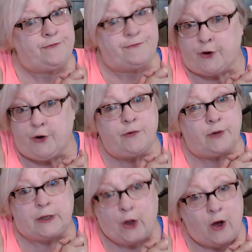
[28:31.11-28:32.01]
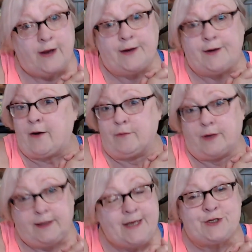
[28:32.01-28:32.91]
further along in our
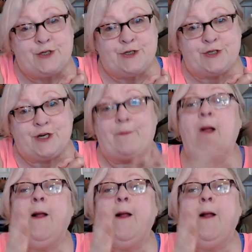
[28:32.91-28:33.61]
relationship